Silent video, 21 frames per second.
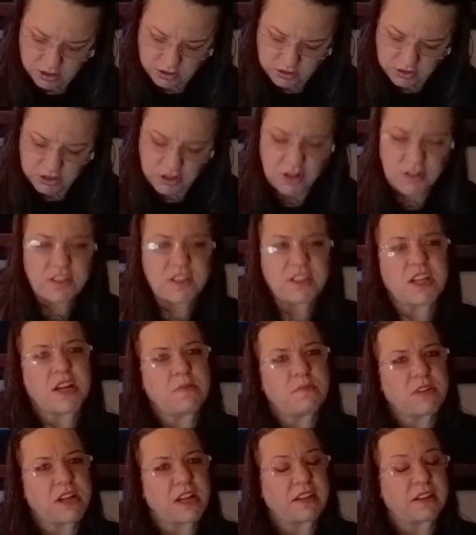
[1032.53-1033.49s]
So it
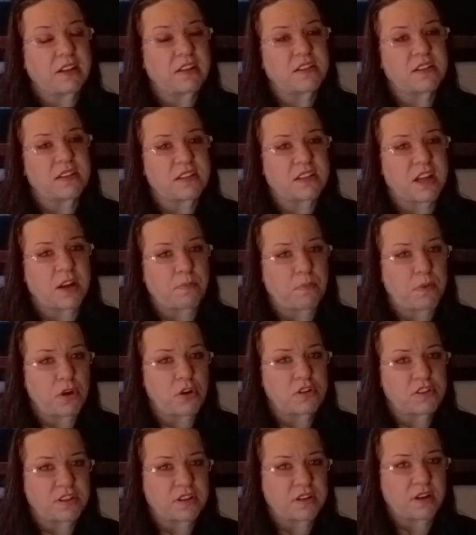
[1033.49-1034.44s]
seems like this is a
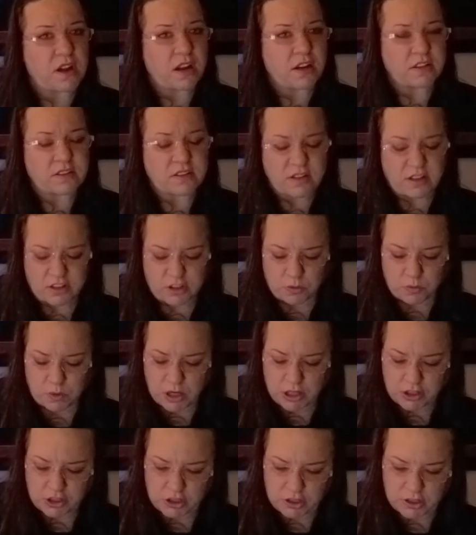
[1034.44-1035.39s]
person, not a
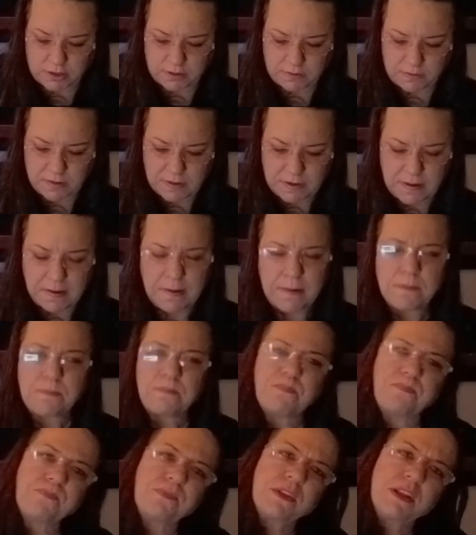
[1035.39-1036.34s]
situation.
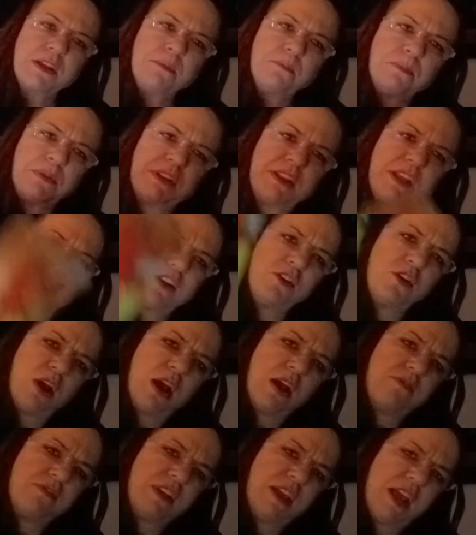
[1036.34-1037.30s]
But then you
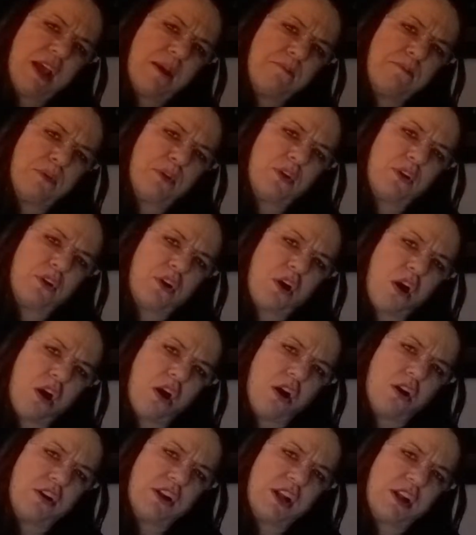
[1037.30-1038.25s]
have the Emperor
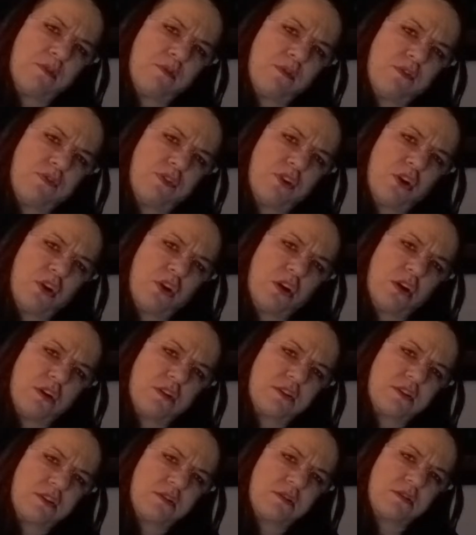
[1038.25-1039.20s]
card in
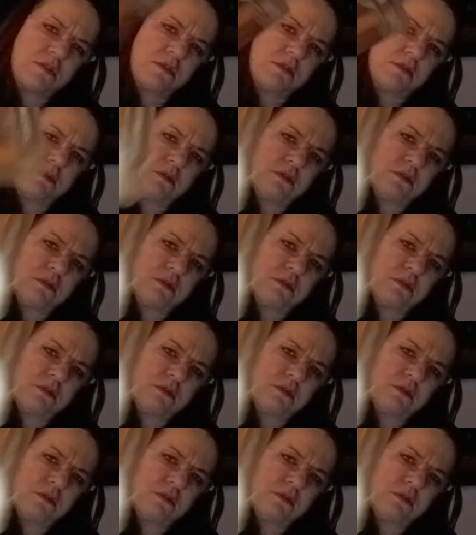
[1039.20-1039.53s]
reverse.